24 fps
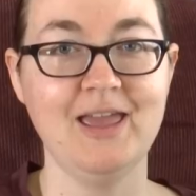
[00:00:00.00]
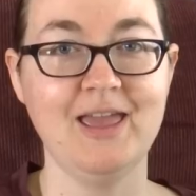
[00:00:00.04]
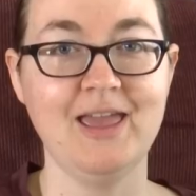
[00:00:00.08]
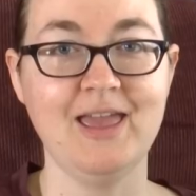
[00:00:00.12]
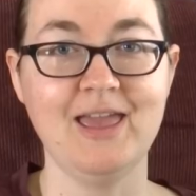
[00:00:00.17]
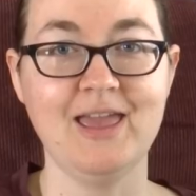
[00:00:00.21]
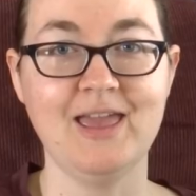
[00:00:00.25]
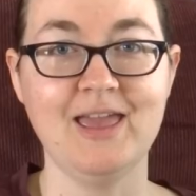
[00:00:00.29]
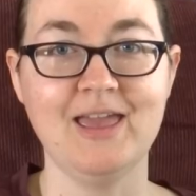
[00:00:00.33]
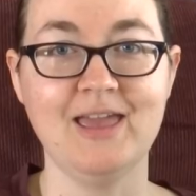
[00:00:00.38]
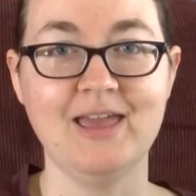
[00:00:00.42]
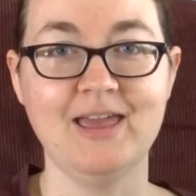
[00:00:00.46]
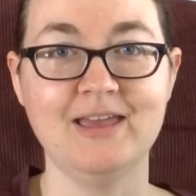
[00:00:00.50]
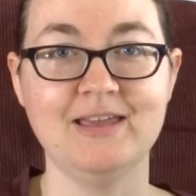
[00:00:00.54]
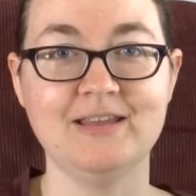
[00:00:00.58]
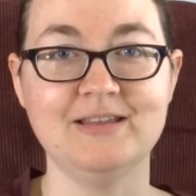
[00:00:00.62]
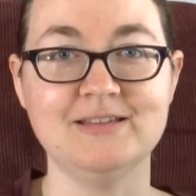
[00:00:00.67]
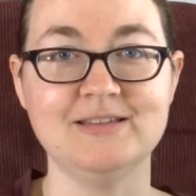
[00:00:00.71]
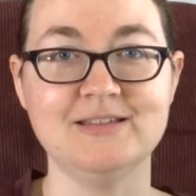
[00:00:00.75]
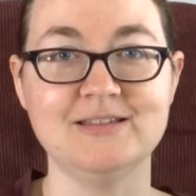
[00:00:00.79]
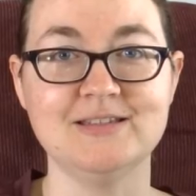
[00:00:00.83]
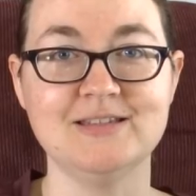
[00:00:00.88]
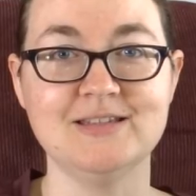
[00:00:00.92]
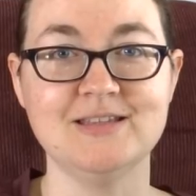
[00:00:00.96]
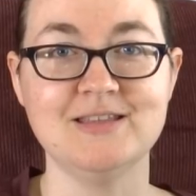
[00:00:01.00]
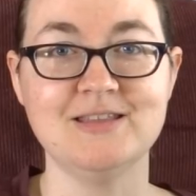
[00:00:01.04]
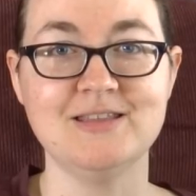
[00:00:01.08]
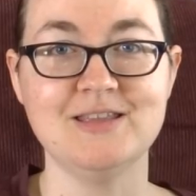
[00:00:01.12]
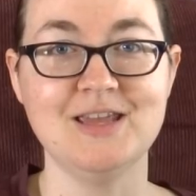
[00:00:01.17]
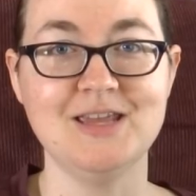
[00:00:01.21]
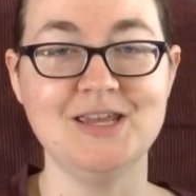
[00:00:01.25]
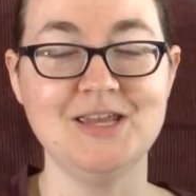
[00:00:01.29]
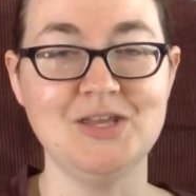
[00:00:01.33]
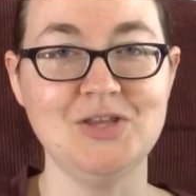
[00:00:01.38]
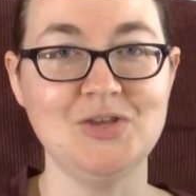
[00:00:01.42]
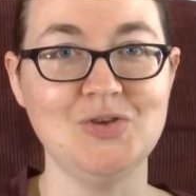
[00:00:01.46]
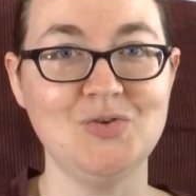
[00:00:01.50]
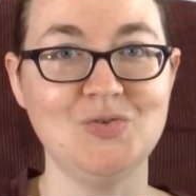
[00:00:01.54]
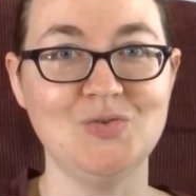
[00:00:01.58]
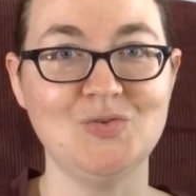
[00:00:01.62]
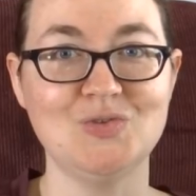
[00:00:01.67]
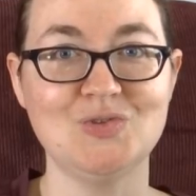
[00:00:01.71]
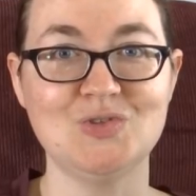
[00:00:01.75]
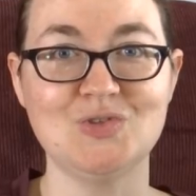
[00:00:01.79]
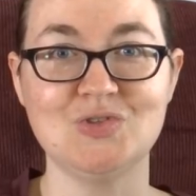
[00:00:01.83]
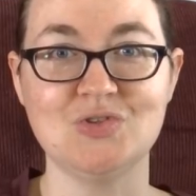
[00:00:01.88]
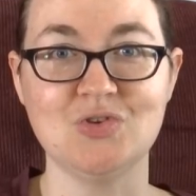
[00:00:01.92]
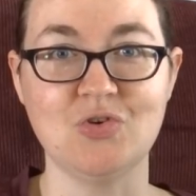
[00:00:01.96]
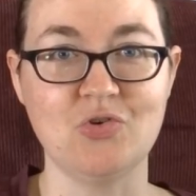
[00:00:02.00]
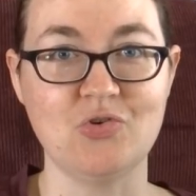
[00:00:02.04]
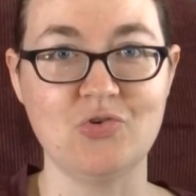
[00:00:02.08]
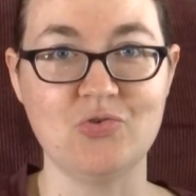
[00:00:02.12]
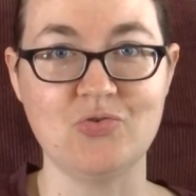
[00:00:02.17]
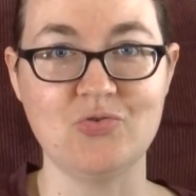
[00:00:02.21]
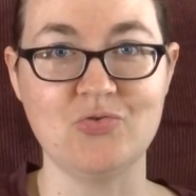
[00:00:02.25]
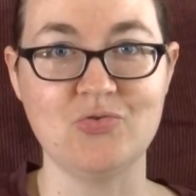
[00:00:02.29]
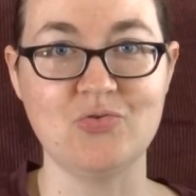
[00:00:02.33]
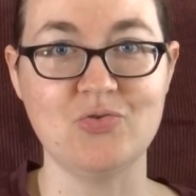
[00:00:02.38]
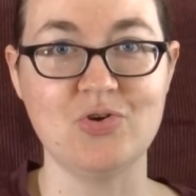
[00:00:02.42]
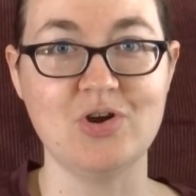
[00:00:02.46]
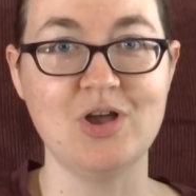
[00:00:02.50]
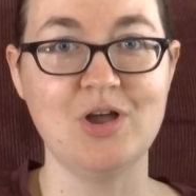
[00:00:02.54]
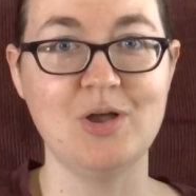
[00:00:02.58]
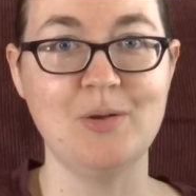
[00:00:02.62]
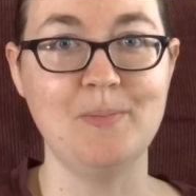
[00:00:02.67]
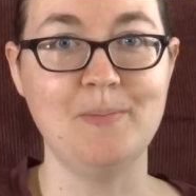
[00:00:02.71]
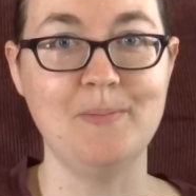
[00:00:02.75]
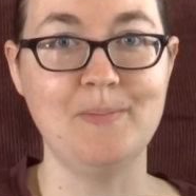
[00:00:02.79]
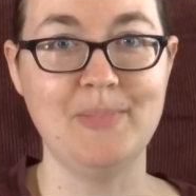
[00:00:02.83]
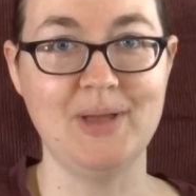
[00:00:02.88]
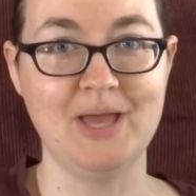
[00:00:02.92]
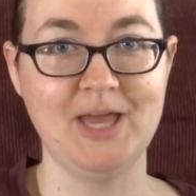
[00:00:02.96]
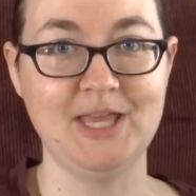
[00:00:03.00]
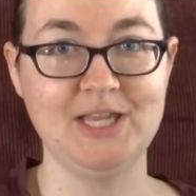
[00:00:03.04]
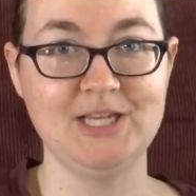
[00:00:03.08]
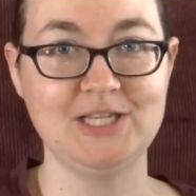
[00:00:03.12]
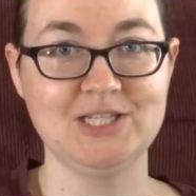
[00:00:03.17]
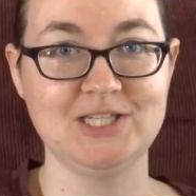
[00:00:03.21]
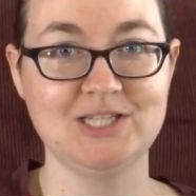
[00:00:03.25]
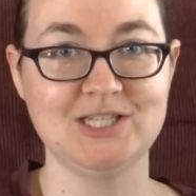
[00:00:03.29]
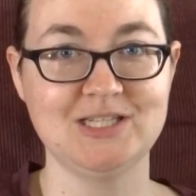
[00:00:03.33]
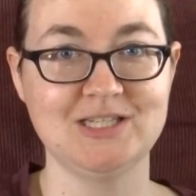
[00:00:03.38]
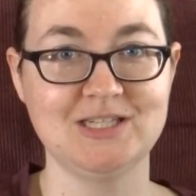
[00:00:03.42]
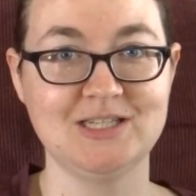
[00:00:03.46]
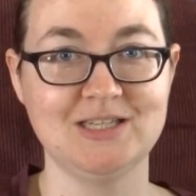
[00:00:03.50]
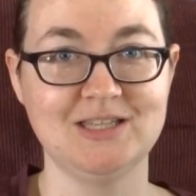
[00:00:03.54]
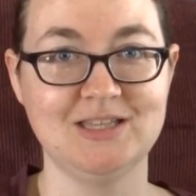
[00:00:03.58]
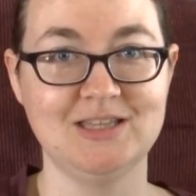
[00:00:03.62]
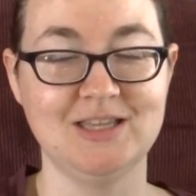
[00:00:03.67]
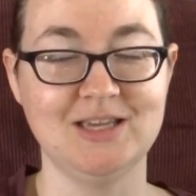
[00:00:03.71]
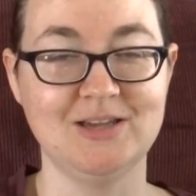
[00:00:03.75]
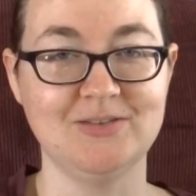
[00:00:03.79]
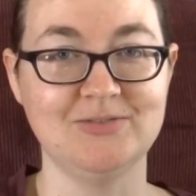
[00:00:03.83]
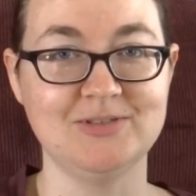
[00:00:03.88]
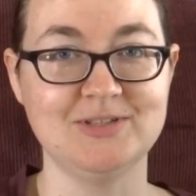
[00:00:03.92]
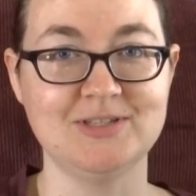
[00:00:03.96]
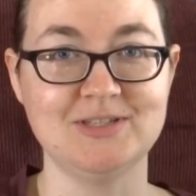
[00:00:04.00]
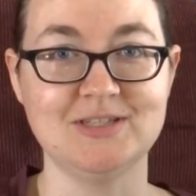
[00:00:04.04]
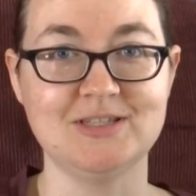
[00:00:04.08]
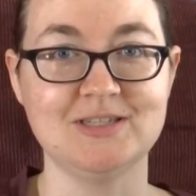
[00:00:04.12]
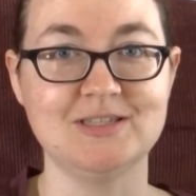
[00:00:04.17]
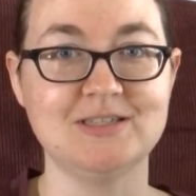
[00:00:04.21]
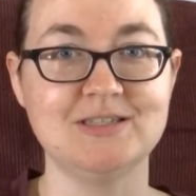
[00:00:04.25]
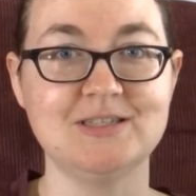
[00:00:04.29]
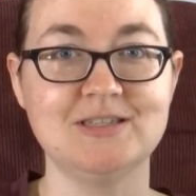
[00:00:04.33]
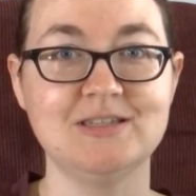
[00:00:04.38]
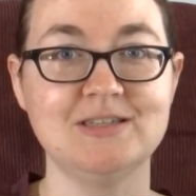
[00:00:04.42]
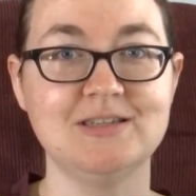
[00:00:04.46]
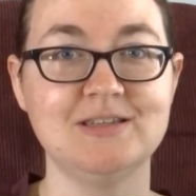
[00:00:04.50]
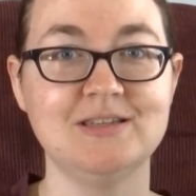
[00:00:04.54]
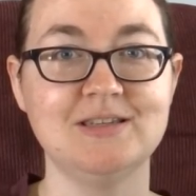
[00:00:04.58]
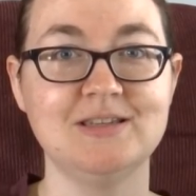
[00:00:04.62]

and thank you so much. That was just